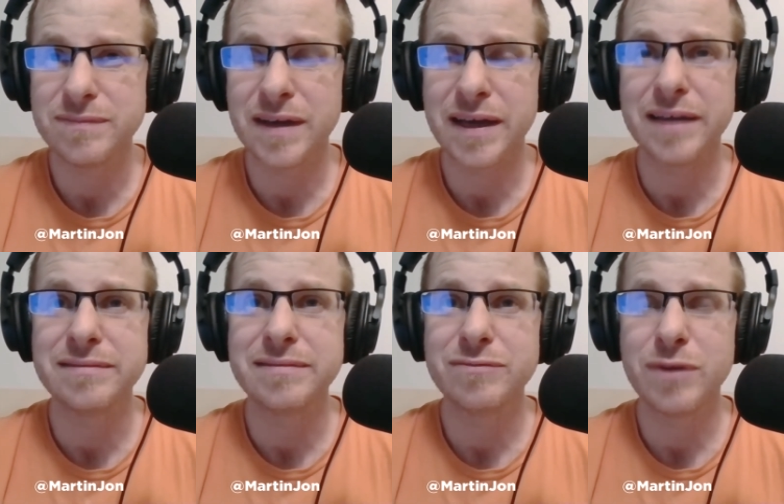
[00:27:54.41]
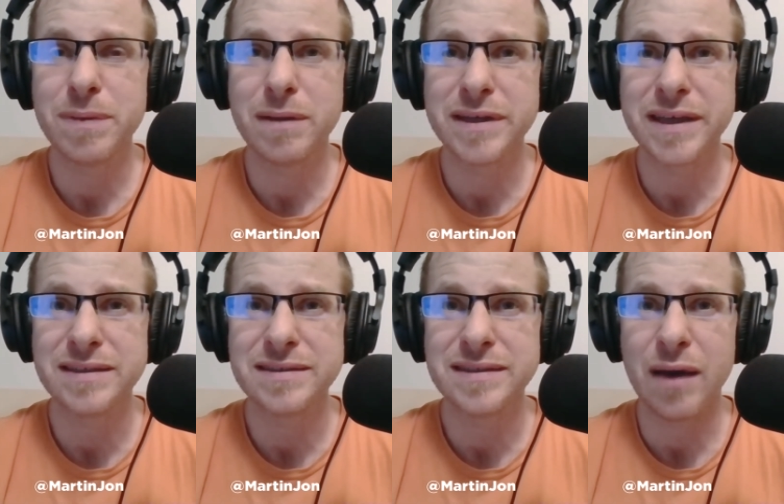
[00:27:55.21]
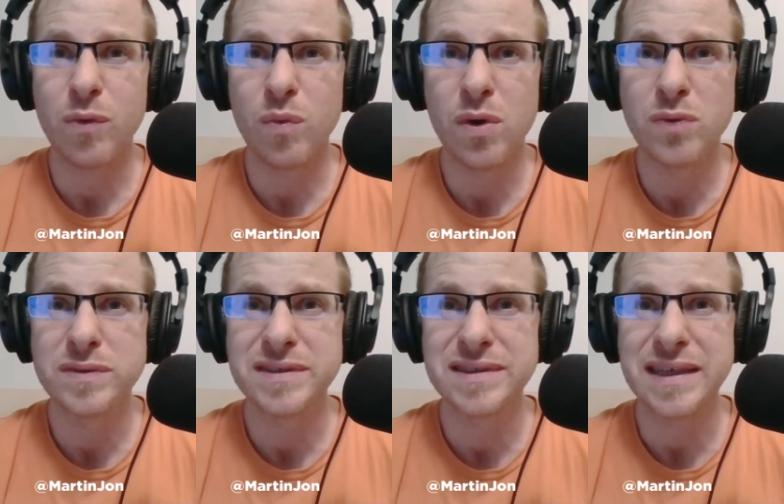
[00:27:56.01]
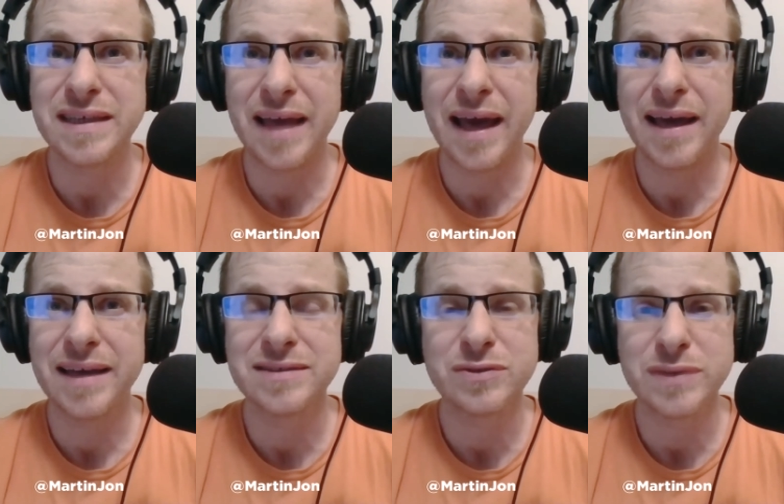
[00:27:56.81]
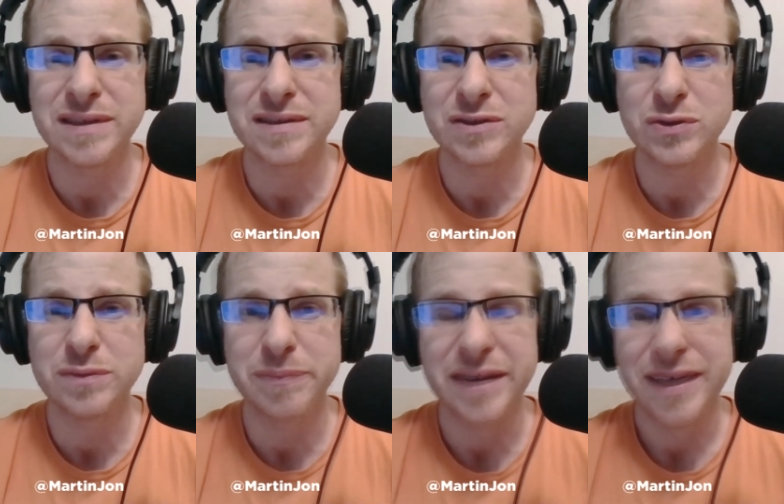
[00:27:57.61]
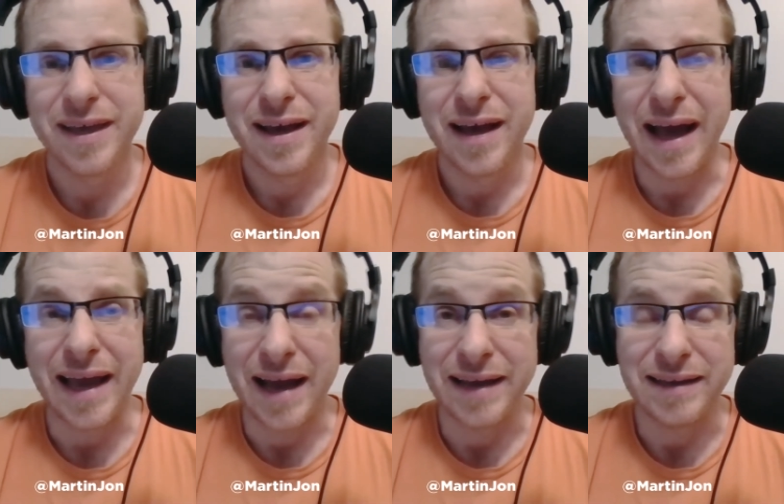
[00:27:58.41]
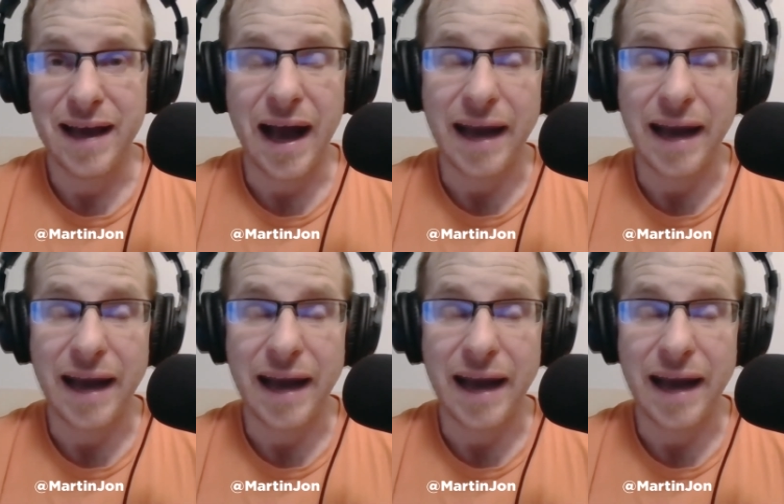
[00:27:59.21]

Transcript: fucking Republicans that won't see that as a reason to impeach. I